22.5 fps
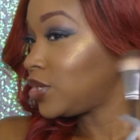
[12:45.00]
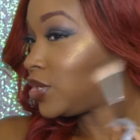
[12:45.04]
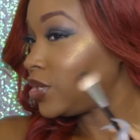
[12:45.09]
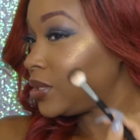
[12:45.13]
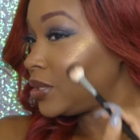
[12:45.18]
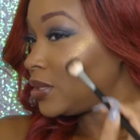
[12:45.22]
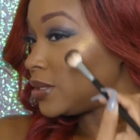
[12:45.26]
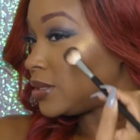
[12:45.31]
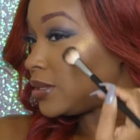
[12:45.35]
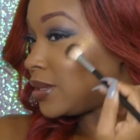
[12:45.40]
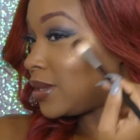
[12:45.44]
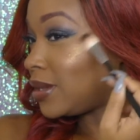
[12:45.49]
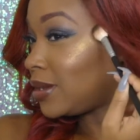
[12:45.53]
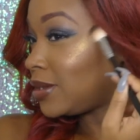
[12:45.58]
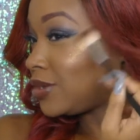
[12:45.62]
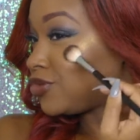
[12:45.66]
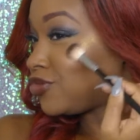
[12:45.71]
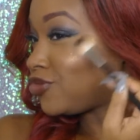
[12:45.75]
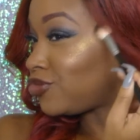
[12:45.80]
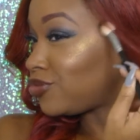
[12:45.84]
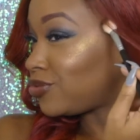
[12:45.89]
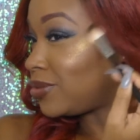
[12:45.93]
She is
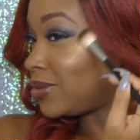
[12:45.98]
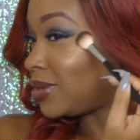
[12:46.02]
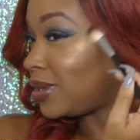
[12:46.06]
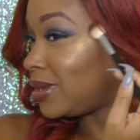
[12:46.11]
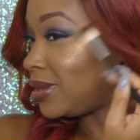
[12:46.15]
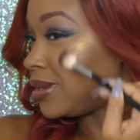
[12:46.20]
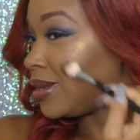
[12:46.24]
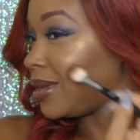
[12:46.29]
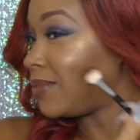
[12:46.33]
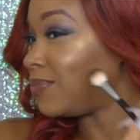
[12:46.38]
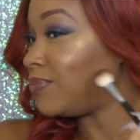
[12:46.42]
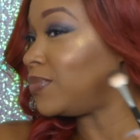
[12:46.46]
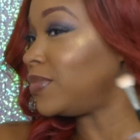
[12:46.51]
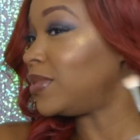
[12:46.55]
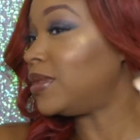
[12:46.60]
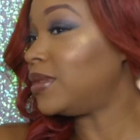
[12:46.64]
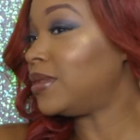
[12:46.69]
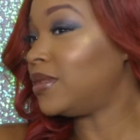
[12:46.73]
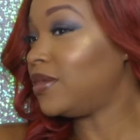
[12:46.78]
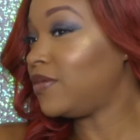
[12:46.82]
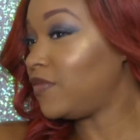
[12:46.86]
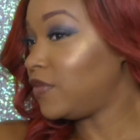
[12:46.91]
extra, and
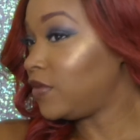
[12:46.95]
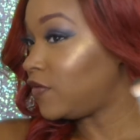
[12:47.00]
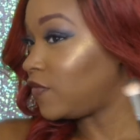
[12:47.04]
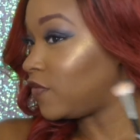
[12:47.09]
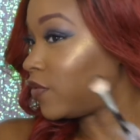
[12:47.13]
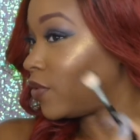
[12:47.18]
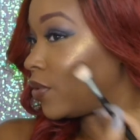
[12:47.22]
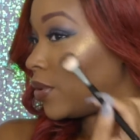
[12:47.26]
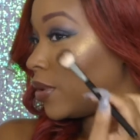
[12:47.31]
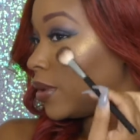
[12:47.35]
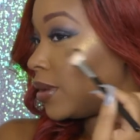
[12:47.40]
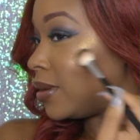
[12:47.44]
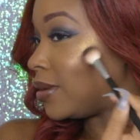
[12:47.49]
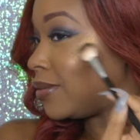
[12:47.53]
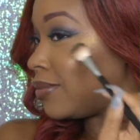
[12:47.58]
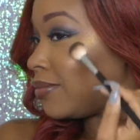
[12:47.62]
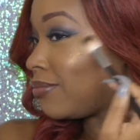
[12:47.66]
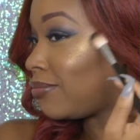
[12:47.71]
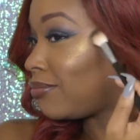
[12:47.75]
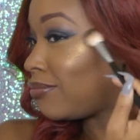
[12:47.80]
I'm living for it.